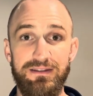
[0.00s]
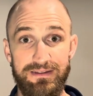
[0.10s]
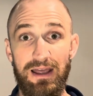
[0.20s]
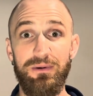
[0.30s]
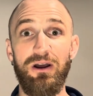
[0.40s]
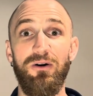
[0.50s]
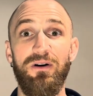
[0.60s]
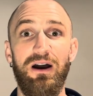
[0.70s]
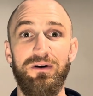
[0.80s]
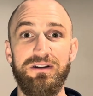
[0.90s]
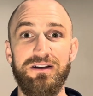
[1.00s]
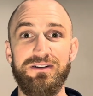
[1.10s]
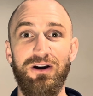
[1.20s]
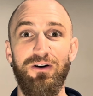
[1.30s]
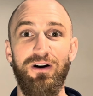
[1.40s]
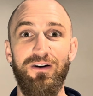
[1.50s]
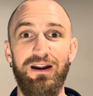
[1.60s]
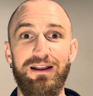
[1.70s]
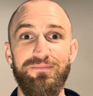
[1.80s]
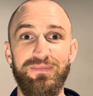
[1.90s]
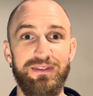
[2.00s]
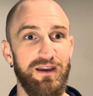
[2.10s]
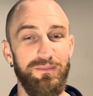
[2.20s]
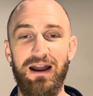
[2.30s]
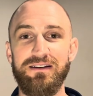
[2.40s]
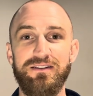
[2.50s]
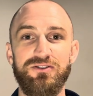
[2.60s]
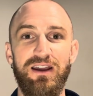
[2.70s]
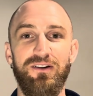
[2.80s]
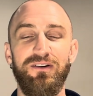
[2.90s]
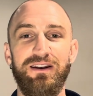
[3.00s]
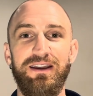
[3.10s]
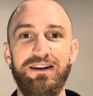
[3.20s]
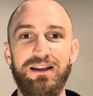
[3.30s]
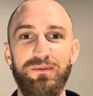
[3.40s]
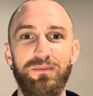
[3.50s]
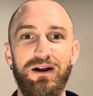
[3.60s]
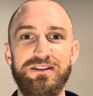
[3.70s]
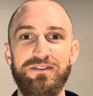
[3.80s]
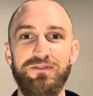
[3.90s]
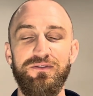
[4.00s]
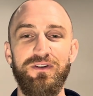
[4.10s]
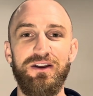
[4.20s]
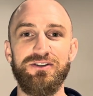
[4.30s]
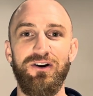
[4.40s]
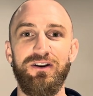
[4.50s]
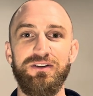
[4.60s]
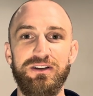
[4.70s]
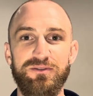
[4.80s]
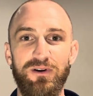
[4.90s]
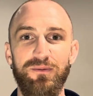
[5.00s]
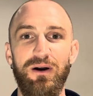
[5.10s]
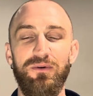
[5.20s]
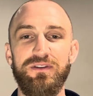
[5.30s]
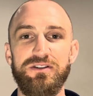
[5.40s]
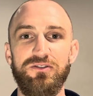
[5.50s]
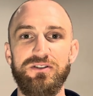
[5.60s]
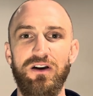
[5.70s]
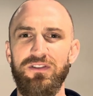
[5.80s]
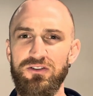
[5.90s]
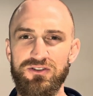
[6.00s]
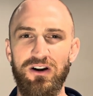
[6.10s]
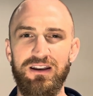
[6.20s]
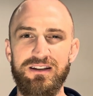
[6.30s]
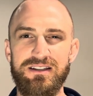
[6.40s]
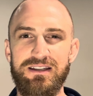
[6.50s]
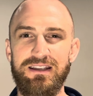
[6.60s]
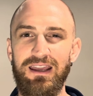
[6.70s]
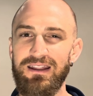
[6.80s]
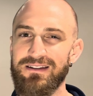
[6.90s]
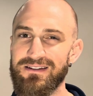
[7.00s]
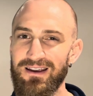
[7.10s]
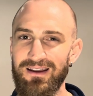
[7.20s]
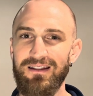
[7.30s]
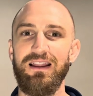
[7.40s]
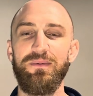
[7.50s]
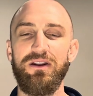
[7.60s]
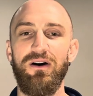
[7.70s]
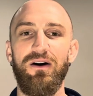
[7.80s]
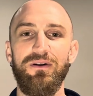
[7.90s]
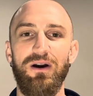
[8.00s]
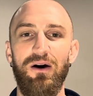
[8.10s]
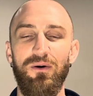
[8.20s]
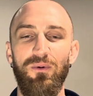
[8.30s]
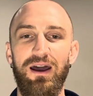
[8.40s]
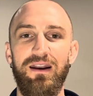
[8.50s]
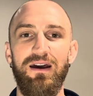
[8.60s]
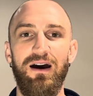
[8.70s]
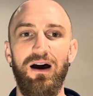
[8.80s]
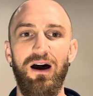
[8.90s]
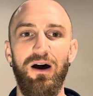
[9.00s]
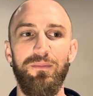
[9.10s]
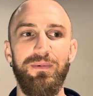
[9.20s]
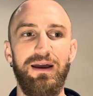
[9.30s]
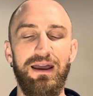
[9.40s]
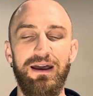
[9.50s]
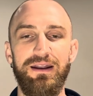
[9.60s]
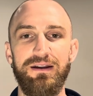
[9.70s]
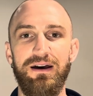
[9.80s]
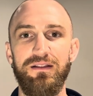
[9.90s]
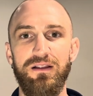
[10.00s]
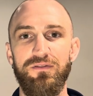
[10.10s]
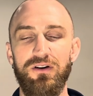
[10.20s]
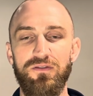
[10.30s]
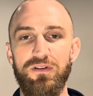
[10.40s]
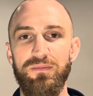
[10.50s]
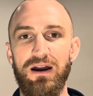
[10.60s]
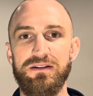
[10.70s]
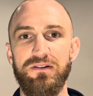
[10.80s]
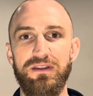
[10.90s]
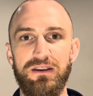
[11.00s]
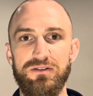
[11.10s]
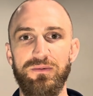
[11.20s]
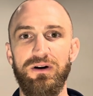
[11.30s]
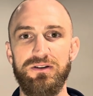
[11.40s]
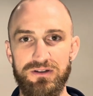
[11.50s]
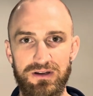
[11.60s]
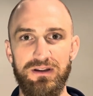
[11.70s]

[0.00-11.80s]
Let me know how it does go, all right? Come back to this channel in a couple months. If you started to experiment with this yourself and you're starting to see gains, let me know how it went. And love all your feedback. So thank you so much.